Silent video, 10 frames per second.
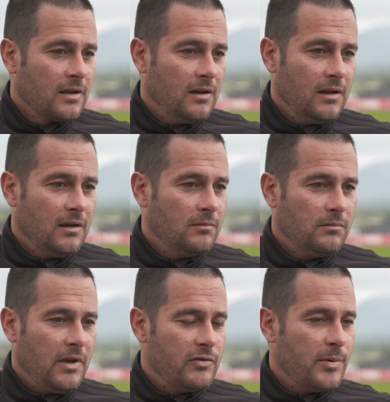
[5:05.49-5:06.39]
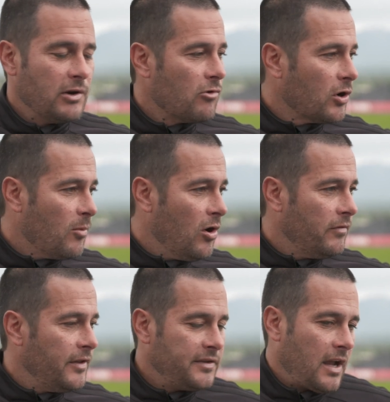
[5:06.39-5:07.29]
Um, everybody wrote him
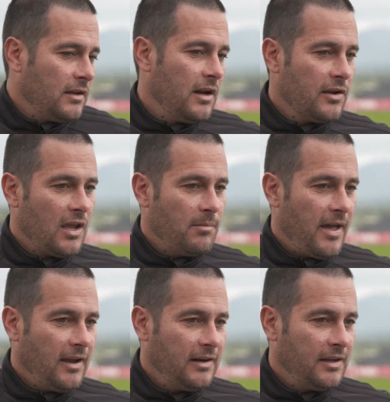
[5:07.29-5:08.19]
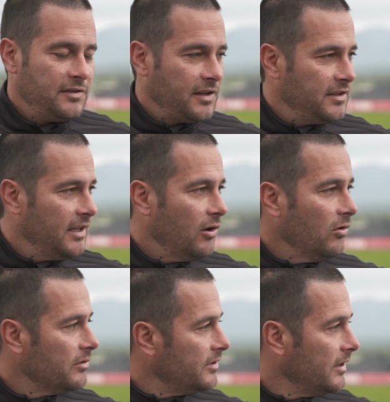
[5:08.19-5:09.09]
off. The second year he came back and he had 16
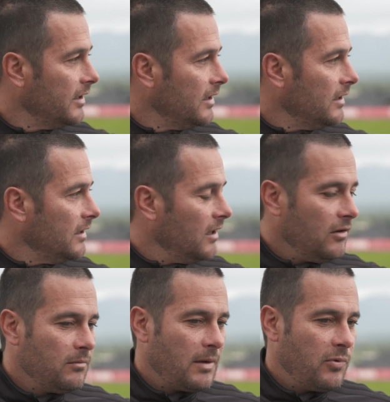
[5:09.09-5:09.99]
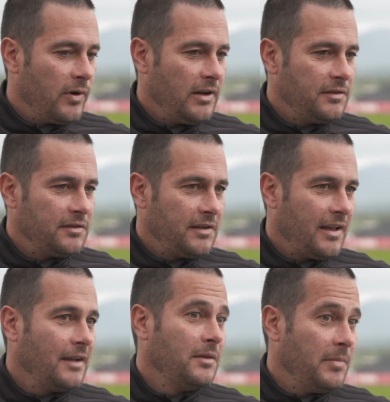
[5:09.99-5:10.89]
goals. You know, my point is, is
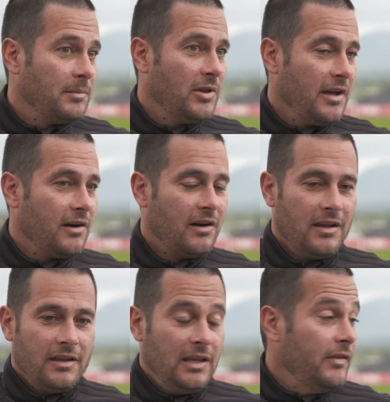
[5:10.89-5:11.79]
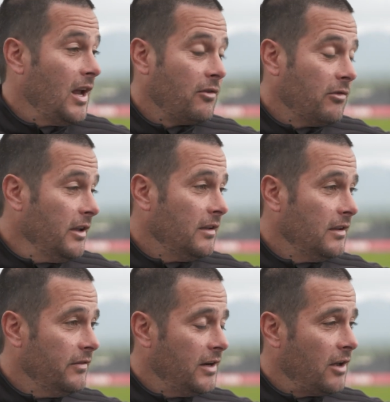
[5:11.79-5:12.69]
that that's a big player. Even Henry,
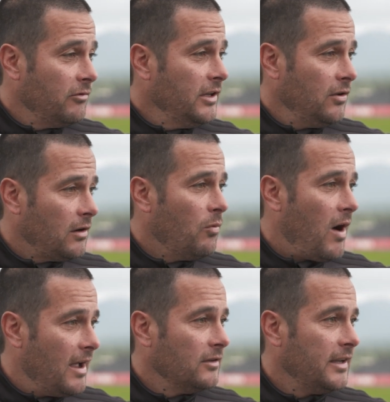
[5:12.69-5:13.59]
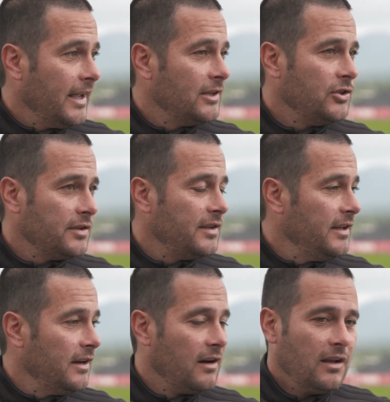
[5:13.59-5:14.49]
even Henry took a while to get adjusted
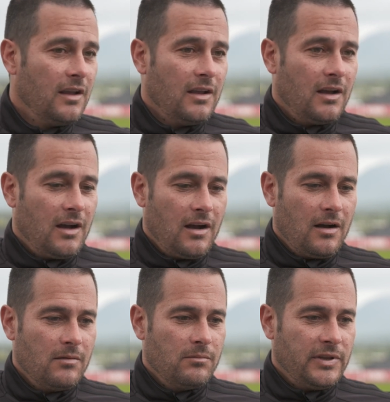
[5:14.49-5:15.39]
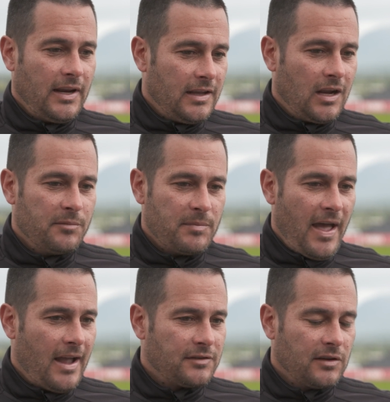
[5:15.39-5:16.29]
here, um, but then he comes back.